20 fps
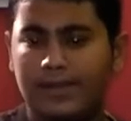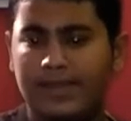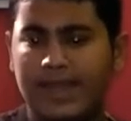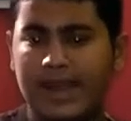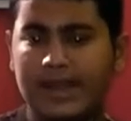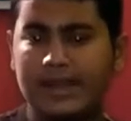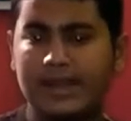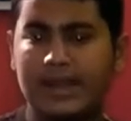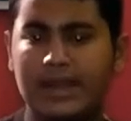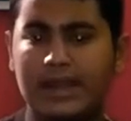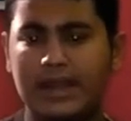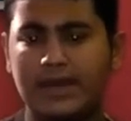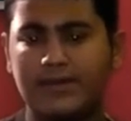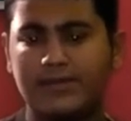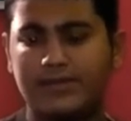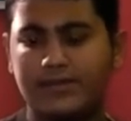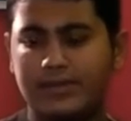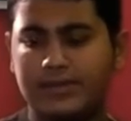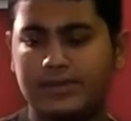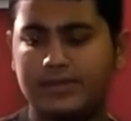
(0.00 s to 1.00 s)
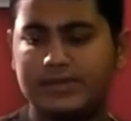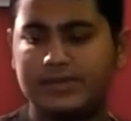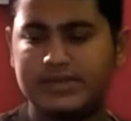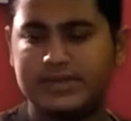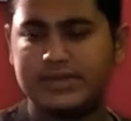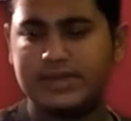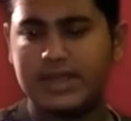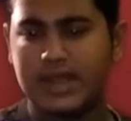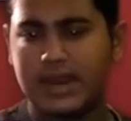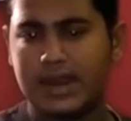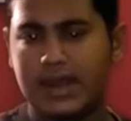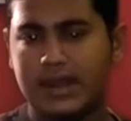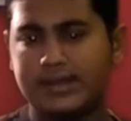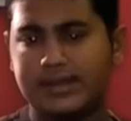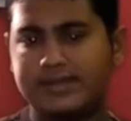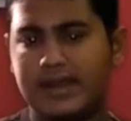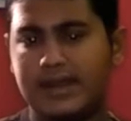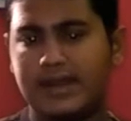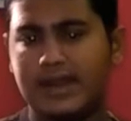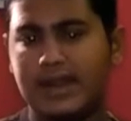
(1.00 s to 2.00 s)
then I
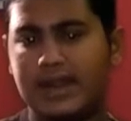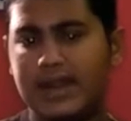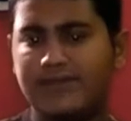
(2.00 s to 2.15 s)
said